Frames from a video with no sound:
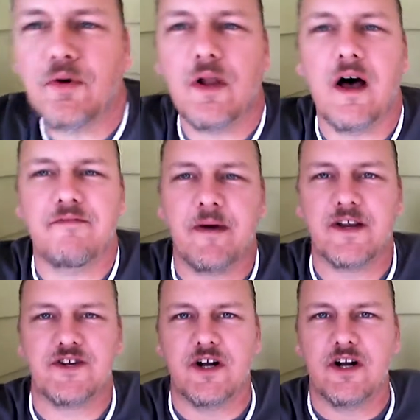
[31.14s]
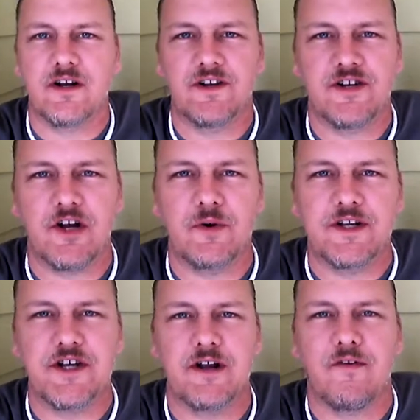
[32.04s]
pull off my shirt and show
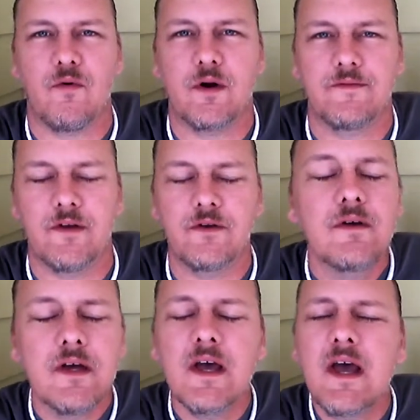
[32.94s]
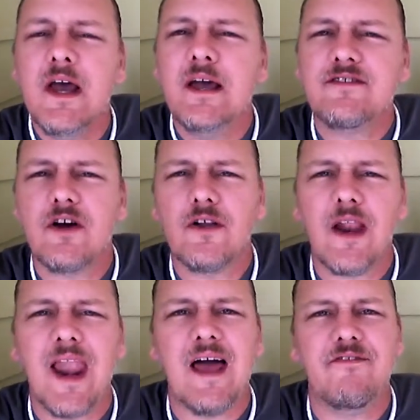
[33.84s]
each and every one of you. It's called a
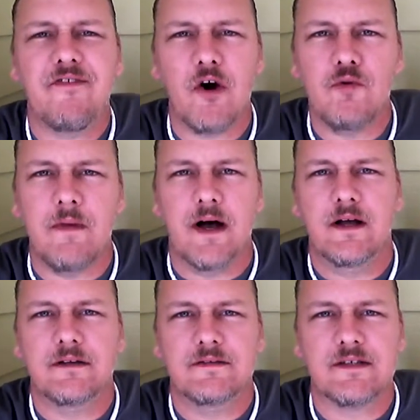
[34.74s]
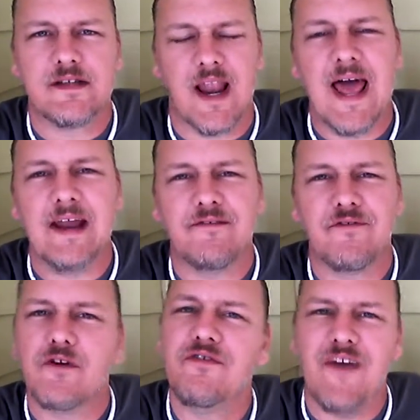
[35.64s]
lipoma. It's Latin
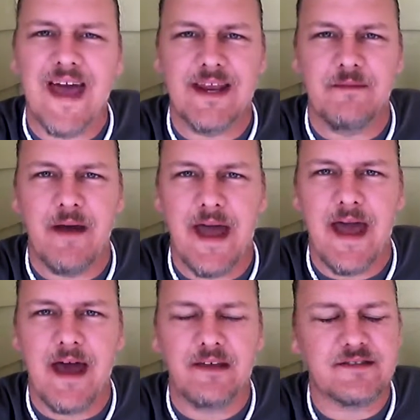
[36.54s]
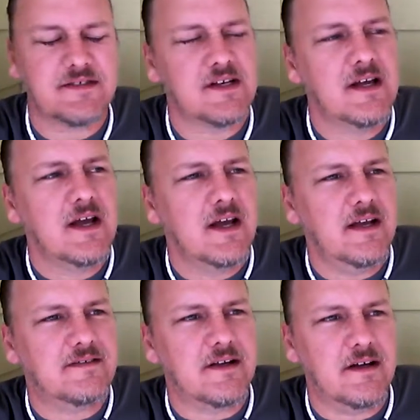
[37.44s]
for fatty mass.
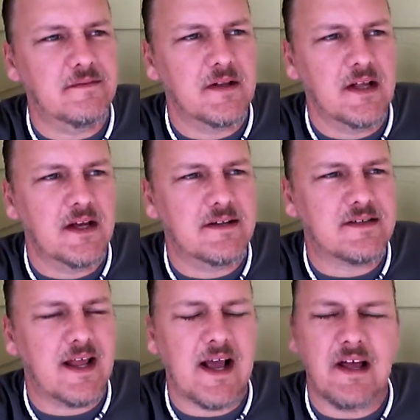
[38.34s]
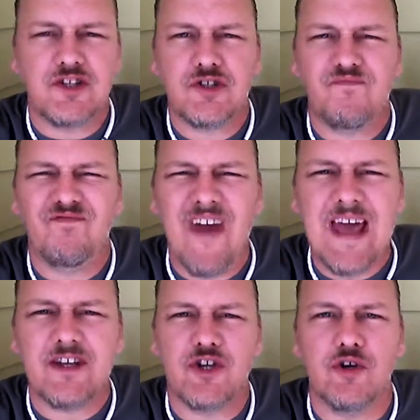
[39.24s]
It's a it's like a
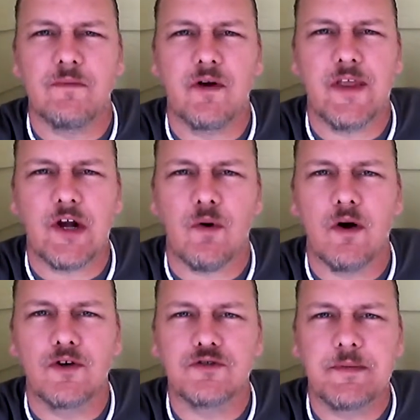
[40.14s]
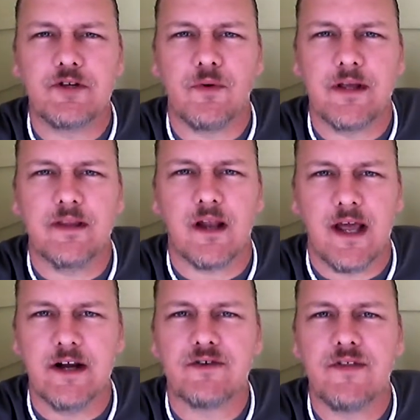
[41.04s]
fat tumor that grows between the
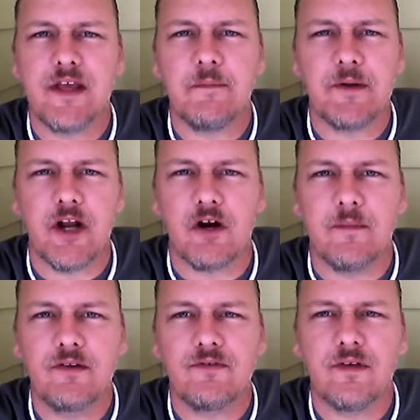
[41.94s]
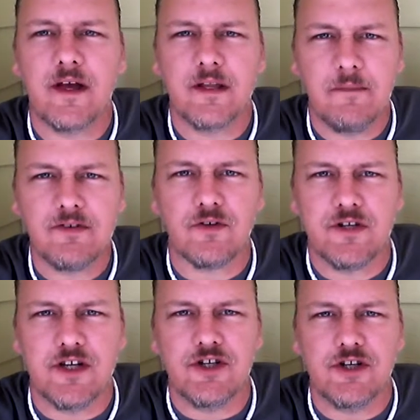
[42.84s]
layers of the epidermis and the muscle
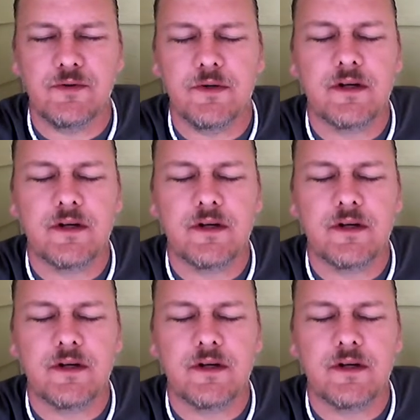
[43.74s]
tissue,